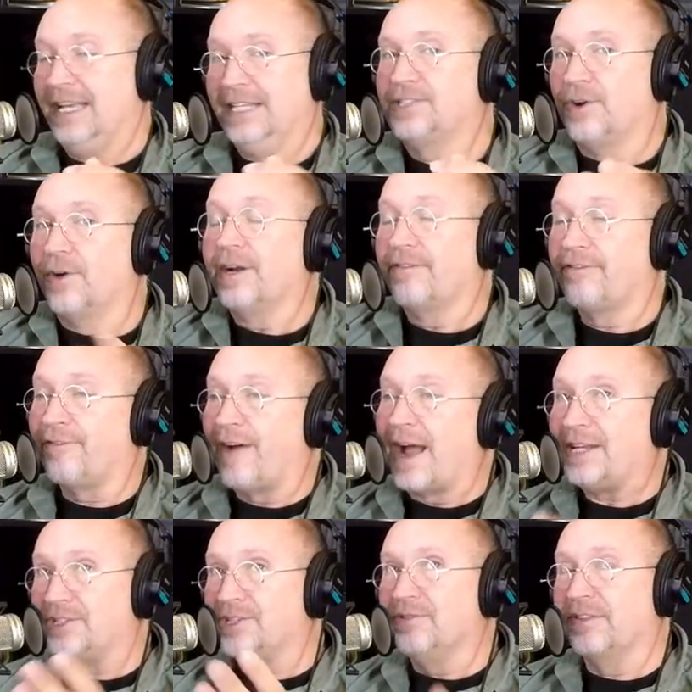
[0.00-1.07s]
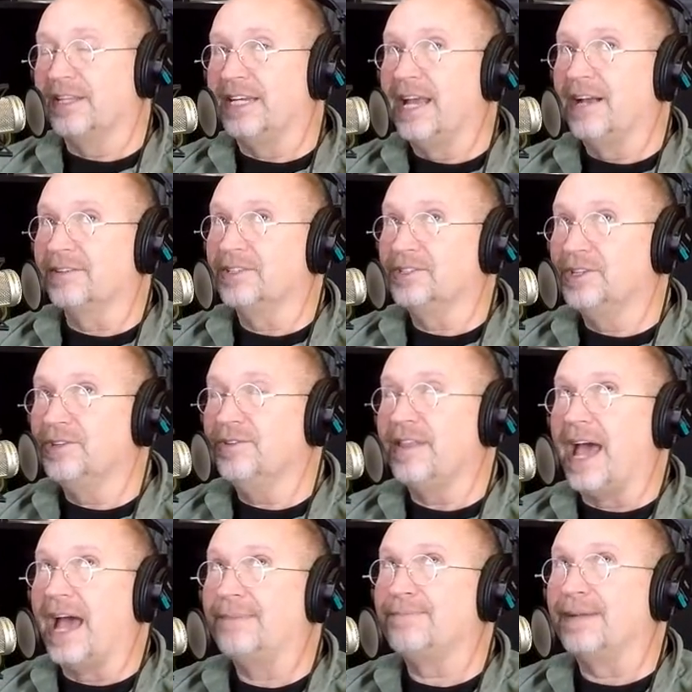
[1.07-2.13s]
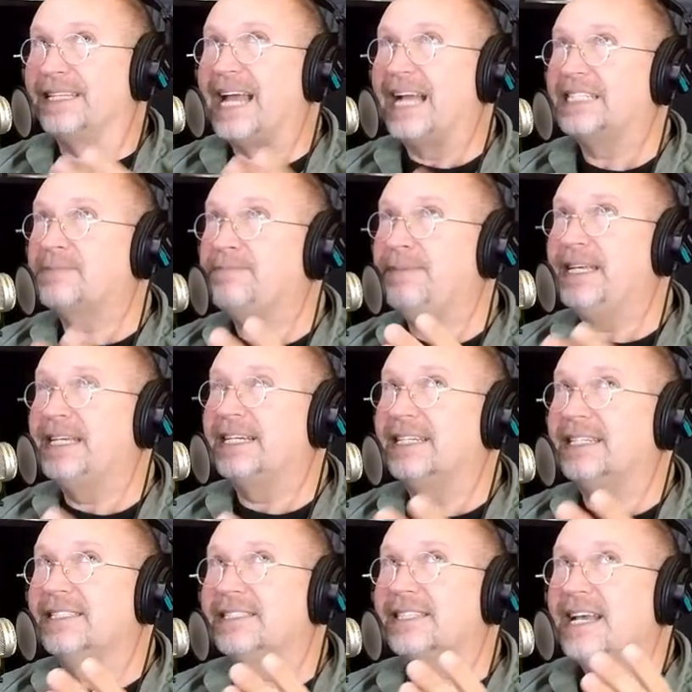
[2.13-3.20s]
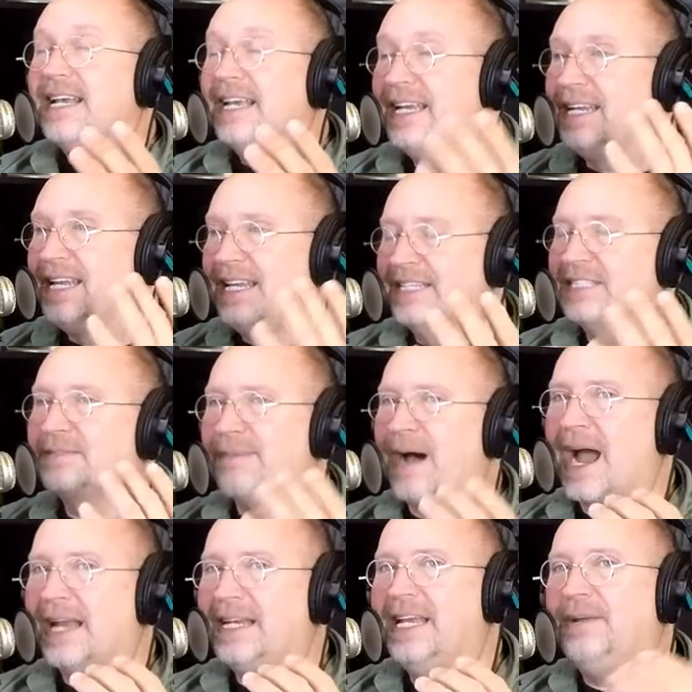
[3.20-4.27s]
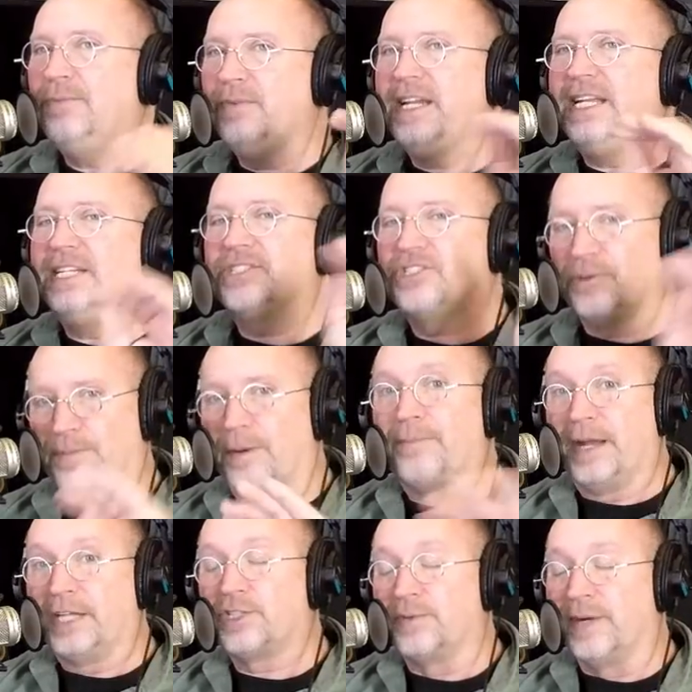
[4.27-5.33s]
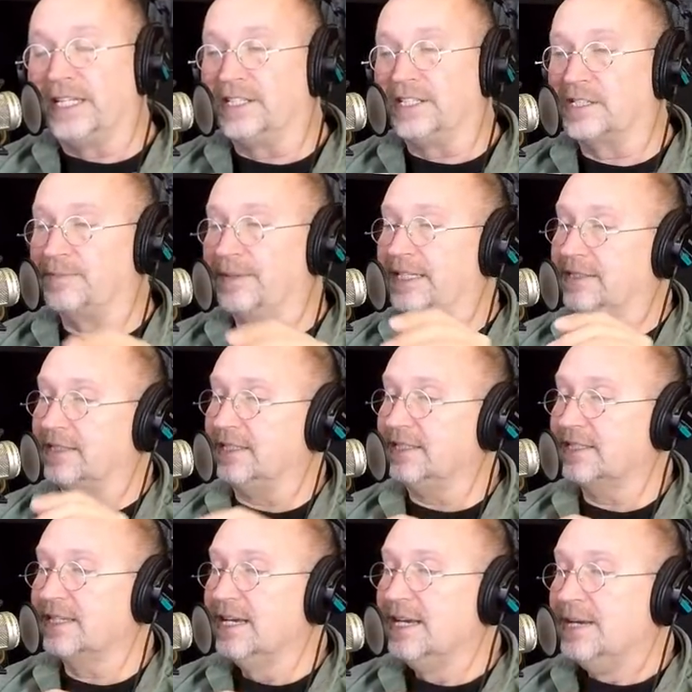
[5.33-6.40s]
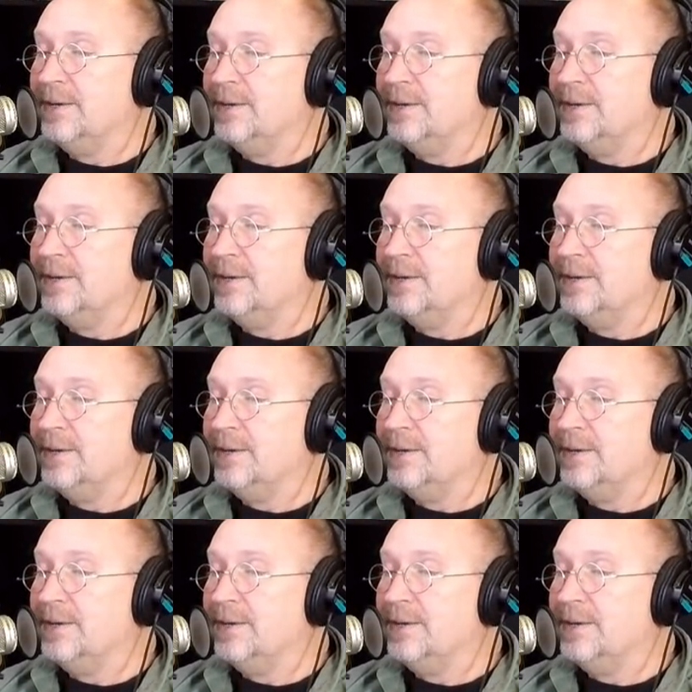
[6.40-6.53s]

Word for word: He's going to fight tooth and nail to do that, but that's because in his mind he needs to perpetuate the species.